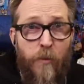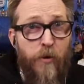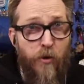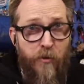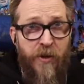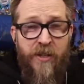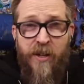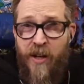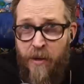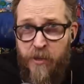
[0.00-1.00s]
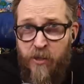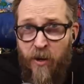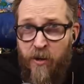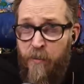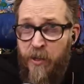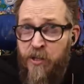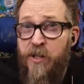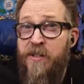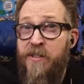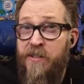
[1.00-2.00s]
proving that Amazon are a bunch
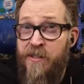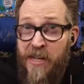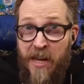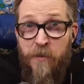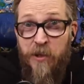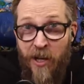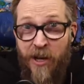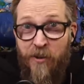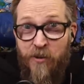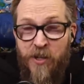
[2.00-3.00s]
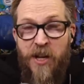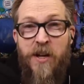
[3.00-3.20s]
of damn liars,